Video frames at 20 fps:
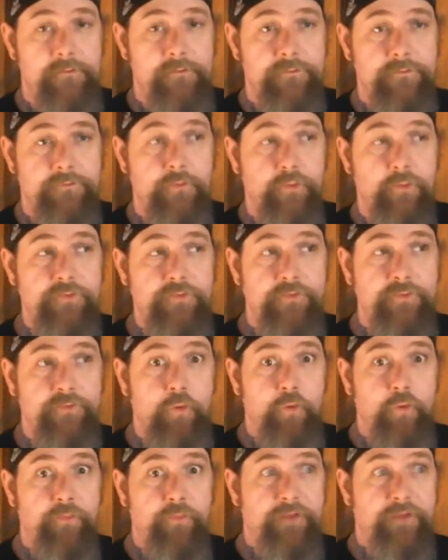There was
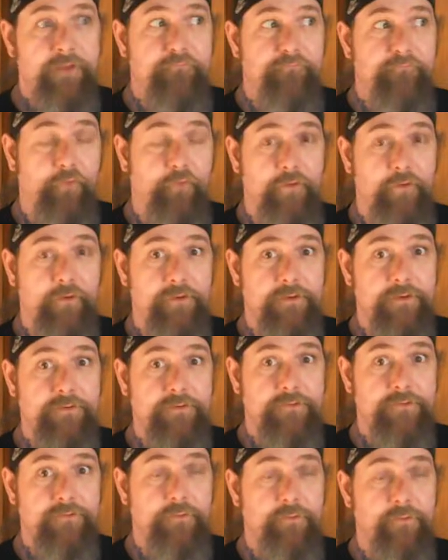no big pharma.
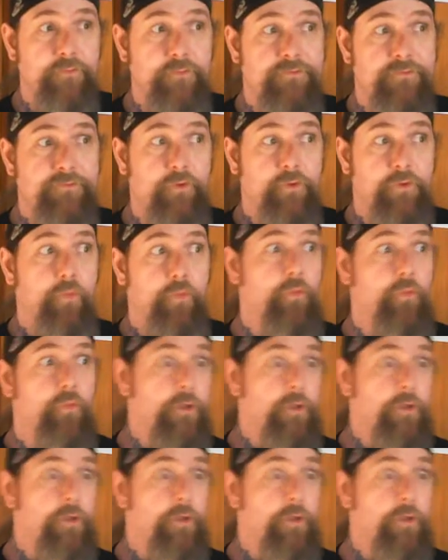There was no,